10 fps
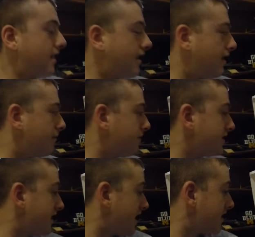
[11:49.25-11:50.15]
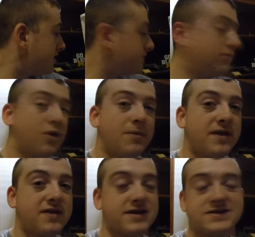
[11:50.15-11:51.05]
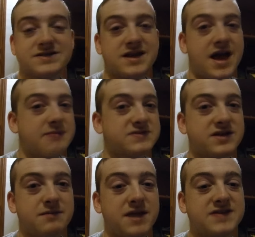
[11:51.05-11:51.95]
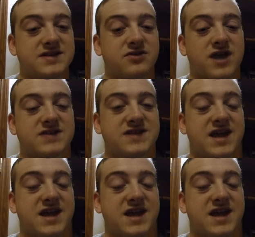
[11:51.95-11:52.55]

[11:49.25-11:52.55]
Um, but yeah, ball pythons, absolutely amazing, you guys.